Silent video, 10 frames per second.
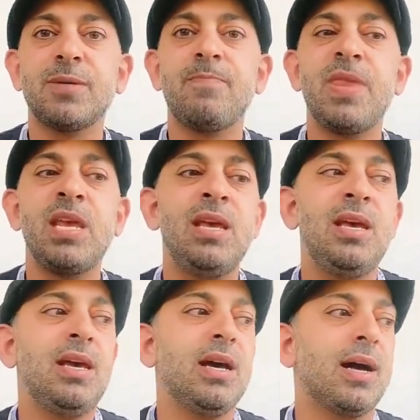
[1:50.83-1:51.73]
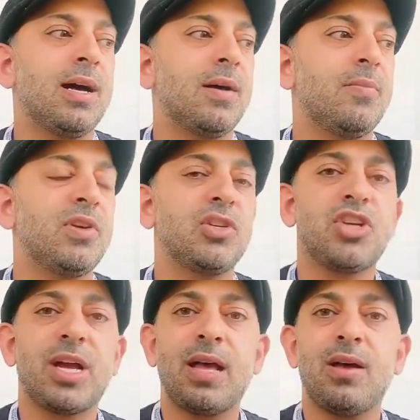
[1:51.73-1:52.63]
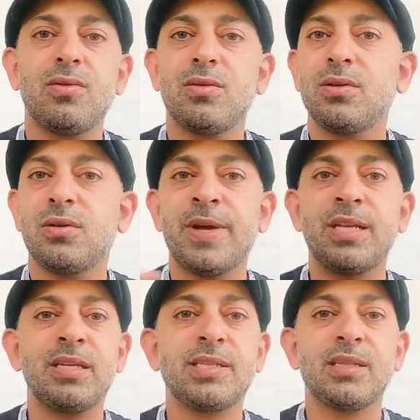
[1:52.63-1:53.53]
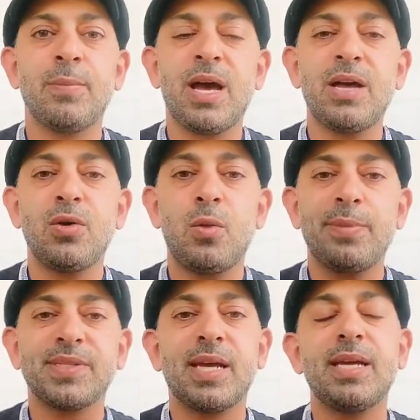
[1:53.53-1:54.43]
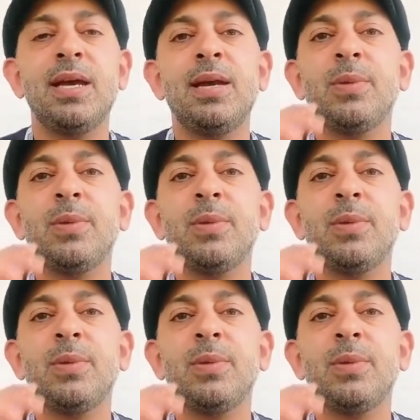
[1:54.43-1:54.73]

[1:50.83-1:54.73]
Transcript: You can check out all my links in the bio website,